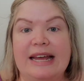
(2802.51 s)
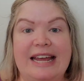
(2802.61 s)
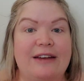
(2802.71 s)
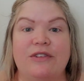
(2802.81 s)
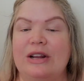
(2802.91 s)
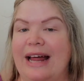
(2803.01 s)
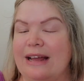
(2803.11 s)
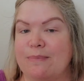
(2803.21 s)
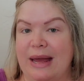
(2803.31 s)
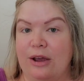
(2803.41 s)
If you
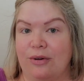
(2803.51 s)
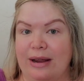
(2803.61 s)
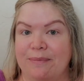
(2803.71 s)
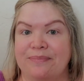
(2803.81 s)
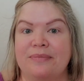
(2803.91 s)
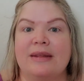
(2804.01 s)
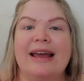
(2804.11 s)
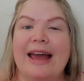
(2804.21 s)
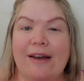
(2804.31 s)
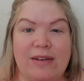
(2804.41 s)
like bakery,
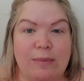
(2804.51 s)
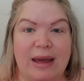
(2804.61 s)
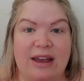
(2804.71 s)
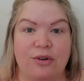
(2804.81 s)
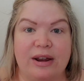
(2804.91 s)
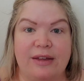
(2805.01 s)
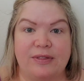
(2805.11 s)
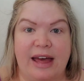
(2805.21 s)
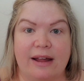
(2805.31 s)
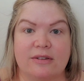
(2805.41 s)
heavy bakery
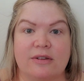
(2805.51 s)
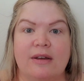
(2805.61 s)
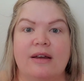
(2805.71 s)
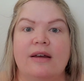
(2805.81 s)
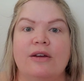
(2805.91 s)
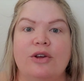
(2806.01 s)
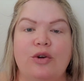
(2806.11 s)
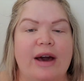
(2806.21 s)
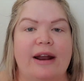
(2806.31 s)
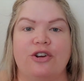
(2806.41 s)
at that,
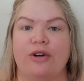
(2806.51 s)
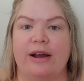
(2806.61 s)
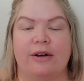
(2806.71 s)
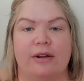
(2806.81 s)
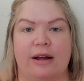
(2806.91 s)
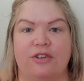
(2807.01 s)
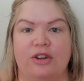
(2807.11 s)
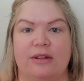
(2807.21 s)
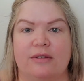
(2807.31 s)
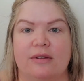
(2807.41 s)
you got to try
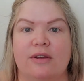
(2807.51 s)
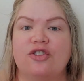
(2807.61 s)
kolaches.